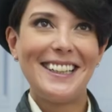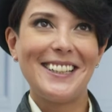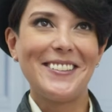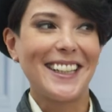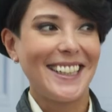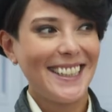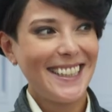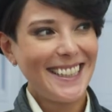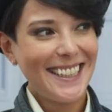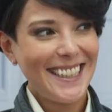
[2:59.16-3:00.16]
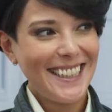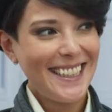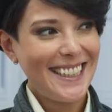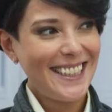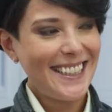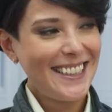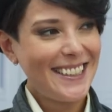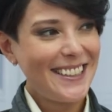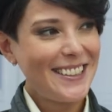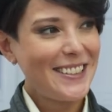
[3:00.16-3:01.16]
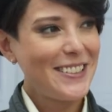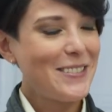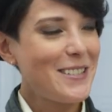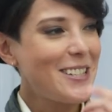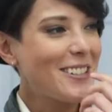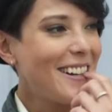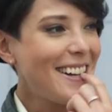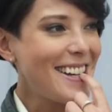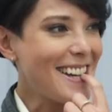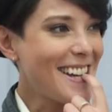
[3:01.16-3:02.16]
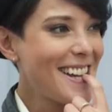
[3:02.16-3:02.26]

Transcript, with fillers: had the funny ears. Which guy?